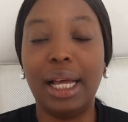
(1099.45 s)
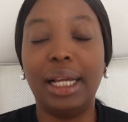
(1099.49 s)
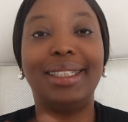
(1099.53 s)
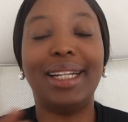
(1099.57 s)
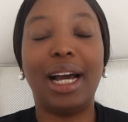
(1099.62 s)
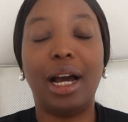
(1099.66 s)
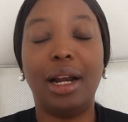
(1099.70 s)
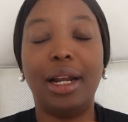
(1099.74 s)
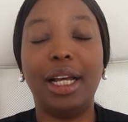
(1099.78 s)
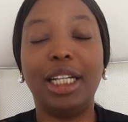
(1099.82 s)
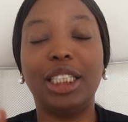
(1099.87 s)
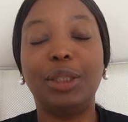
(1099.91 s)

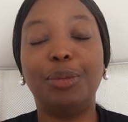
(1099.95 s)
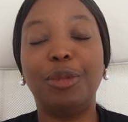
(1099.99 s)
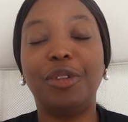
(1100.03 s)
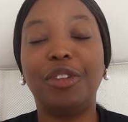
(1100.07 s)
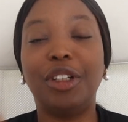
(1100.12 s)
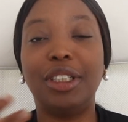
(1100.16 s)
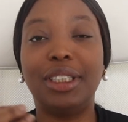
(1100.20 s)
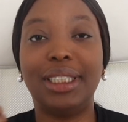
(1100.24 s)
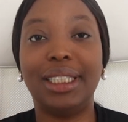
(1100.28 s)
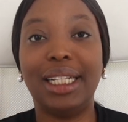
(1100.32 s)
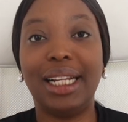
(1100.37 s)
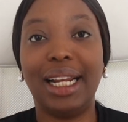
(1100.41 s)
Now let's move
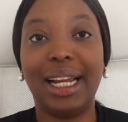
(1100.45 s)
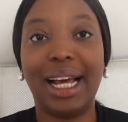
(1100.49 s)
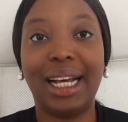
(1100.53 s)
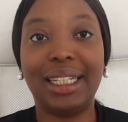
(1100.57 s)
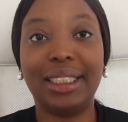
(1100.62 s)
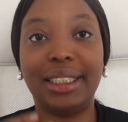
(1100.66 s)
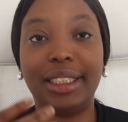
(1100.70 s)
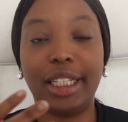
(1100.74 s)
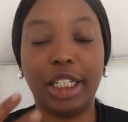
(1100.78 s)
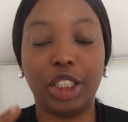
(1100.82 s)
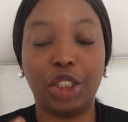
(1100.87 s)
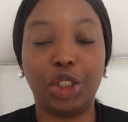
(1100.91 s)
on to the
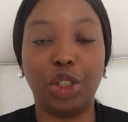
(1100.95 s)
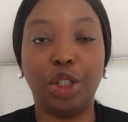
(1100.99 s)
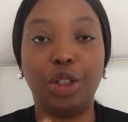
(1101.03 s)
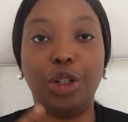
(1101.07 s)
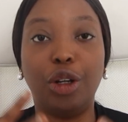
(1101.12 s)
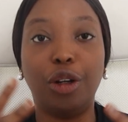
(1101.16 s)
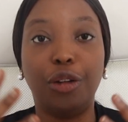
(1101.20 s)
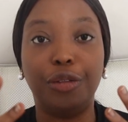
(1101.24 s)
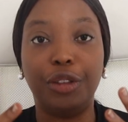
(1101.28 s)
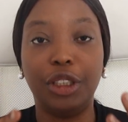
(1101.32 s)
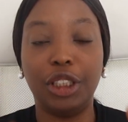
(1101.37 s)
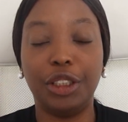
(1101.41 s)
last section
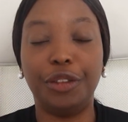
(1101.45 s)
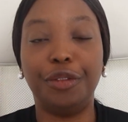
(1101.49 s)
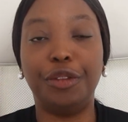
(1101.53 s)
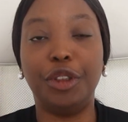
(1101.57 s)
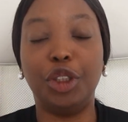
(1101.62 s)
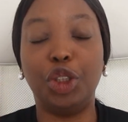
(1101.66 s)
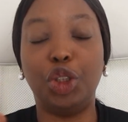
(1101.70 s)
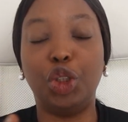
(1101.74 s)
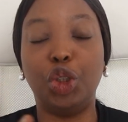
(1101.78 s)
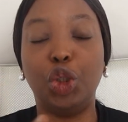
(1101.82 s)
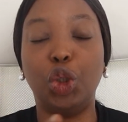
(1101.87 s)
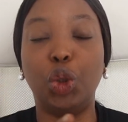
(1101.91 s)
of this
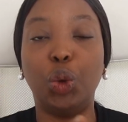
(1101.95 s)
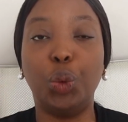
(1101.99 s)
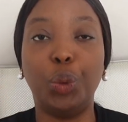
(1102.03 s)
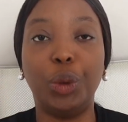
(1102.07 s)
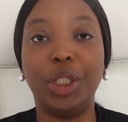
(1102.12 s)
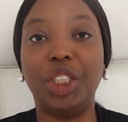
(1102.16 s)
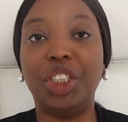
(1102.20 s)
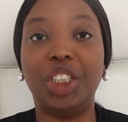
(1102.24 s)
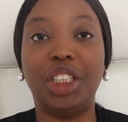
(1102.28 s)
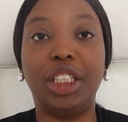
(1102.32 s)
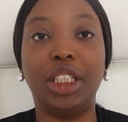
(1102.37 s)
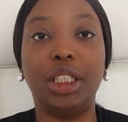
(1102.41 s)
video,
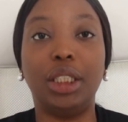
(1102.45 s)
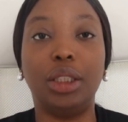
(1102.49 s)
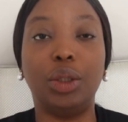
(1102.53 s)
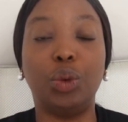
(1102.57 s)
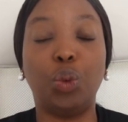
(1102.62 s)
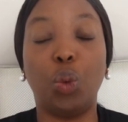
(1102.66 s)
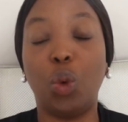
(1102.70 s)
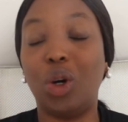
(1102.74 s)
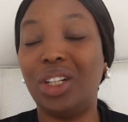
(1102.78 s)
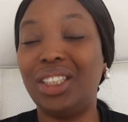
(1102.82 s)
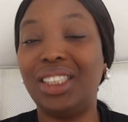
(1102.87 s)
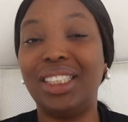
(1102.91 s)
which is
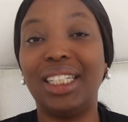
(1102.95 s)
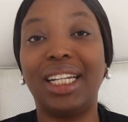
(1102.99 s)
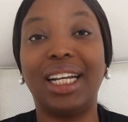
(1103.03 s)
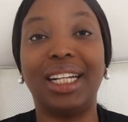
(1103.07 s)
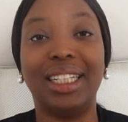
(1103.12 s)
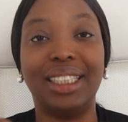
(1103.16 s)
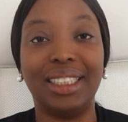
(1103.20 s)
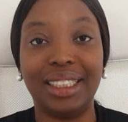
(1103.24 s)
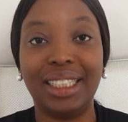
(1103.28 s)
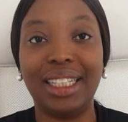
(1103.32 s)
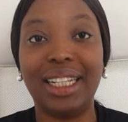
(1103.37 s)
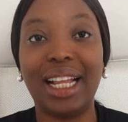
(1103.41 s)
what to
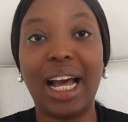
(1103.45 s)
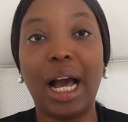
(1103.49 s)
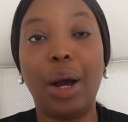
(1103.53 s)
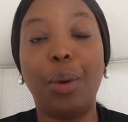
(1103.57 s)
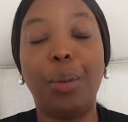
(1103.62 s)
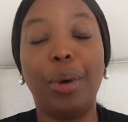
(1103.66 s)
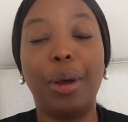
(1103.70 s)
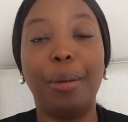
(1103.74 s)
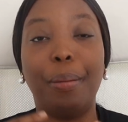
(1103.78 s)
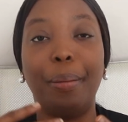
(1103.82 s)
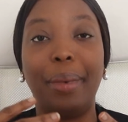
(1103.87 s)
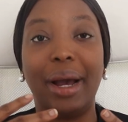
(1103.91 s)
consider
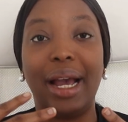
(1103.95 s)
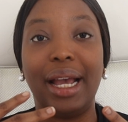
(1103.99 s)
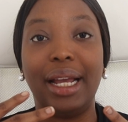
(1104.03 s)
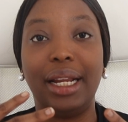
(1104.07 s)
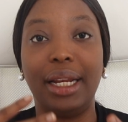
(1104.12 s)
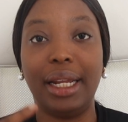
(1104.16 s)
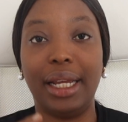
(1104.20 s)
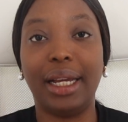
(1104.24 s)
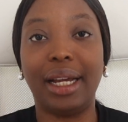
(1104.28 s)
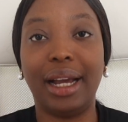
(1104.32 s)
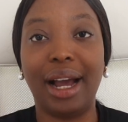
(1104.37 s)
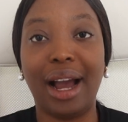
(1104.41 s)
when
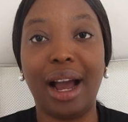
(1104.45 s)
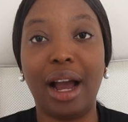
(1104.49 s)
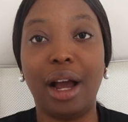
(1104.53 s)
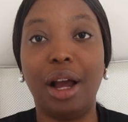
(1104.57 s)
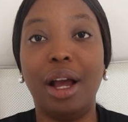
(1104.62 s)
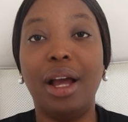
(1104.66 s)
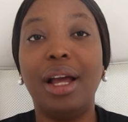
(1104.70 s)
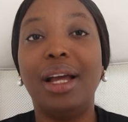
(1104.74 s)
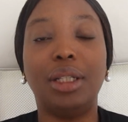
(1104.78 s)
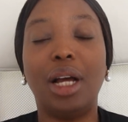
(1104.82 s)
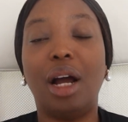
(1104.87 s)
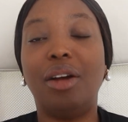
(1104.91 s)
buying a
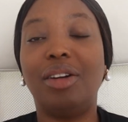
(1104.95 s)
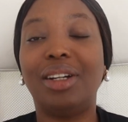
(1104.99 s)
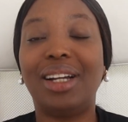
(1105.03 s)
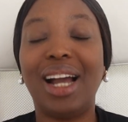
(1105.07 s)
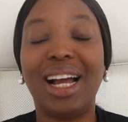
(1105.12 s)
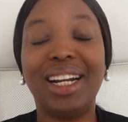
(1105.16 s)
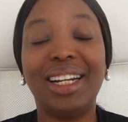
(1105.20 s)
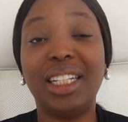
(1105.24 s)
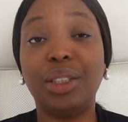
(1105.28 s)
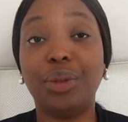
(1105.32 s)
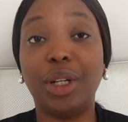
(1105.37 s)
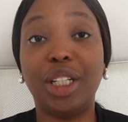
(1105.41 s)
car. Now,
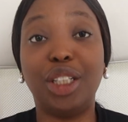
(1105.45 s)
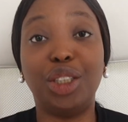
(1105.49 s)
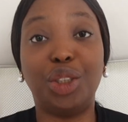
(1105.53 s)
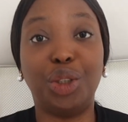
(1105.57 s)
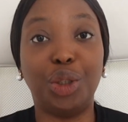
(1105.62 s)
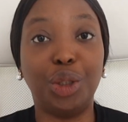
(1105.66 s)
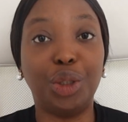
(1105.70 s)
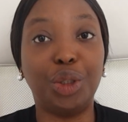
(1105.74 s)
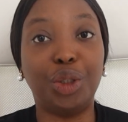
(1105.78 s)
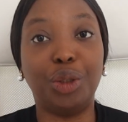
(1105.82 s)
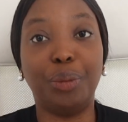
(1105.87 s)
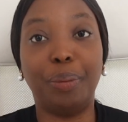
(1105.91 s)
regardless where you
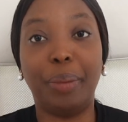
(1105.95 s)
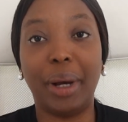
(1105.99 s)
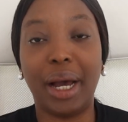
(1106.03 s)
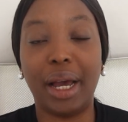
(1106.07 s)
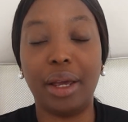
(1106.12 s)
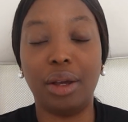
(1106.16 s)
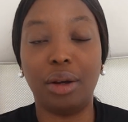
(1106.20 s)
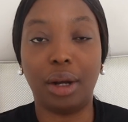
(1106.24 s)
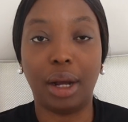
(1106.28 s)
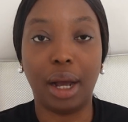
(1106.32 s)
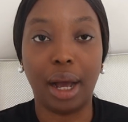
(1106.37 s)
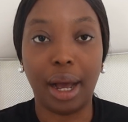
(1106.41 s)
choose to buy
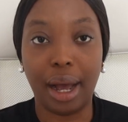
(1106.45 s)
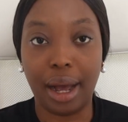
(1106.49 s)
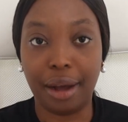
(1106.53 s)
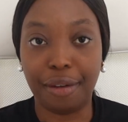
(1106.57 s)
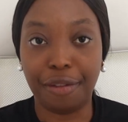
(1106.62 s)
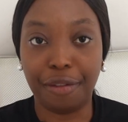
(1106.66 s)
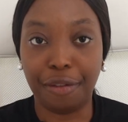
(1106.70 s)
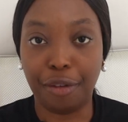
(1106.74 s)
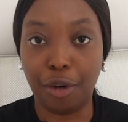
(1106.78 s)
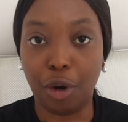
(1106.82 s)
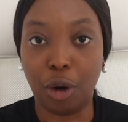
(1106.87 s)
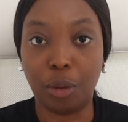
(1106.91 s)
your car
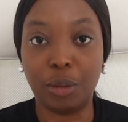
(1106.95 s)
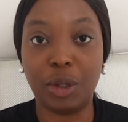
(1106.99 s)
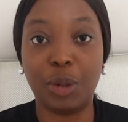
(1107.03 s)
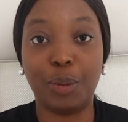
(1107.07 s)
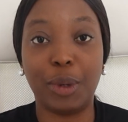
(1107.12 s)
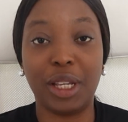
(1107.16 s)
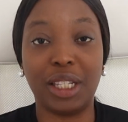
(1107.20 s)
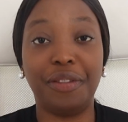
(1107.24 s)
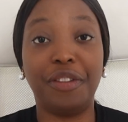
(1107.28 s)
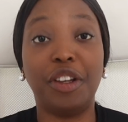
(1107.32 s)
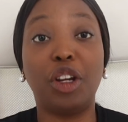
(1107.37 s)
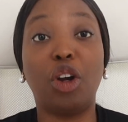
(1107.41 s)
from,
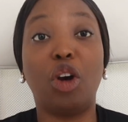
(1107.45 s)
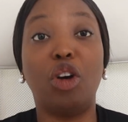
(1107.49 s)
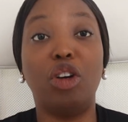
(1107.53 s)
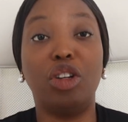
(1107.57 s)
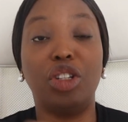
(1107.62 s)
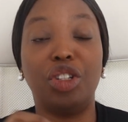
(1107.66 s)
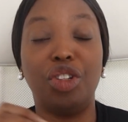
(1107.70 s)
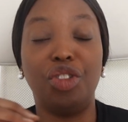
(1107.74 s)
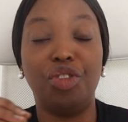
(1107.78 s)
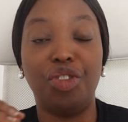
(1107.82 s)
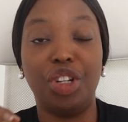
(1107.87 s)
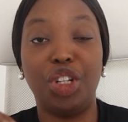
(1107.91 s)
specific
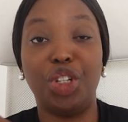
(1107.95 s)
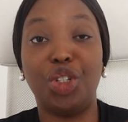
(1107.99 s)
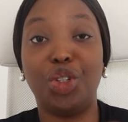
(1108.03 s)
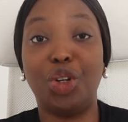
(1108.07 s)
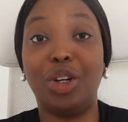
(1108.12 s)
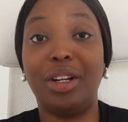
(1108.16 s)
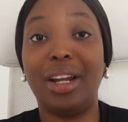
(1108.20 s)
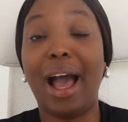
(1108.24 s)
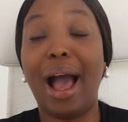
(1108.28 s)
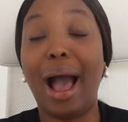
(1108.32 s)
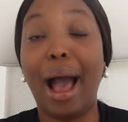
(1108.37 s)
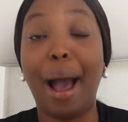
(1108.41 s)

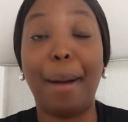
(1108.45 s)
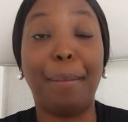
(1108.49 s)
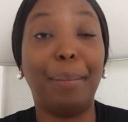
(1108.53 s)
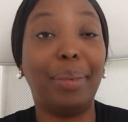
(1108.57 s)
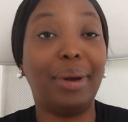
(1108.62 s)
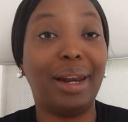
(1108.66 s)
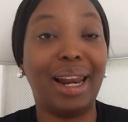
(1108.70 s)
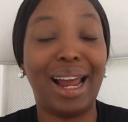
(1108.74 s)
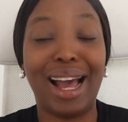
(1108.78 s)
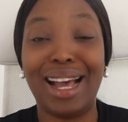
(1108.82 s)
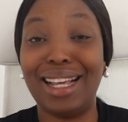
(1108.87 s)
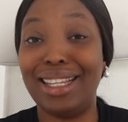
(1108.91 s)
consideration
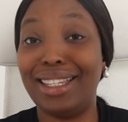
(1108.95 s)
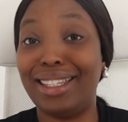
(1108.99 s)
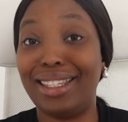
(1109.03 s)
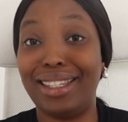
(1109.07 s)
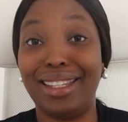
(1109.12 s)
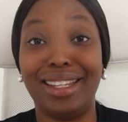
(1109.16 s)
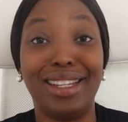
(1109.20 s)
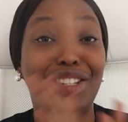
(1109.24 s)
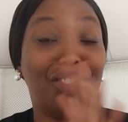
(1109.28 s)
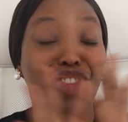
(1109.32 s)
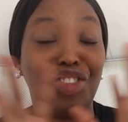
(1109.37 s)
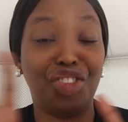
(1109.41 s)
applies
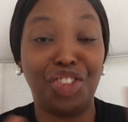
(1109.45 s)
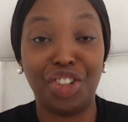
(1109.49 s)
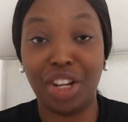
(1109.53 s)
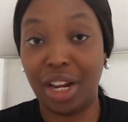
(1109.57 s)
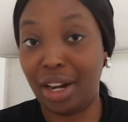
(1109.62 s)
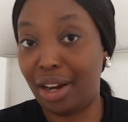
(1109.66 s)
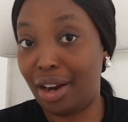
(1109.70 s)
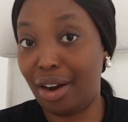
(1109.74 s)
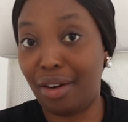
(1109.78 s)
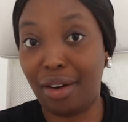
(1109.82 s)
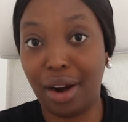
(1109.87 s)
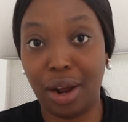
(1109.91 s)
in
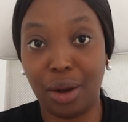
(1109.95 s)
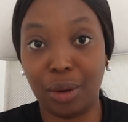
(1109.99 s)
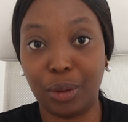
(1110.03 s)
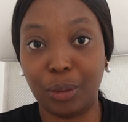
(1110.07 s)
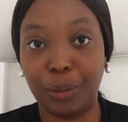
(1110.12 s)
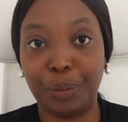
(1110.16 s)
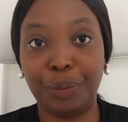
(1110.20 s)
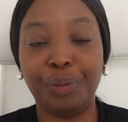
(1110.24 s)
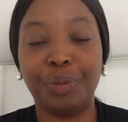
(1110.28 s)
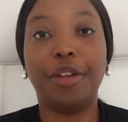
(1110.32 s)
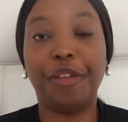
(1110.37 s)
general.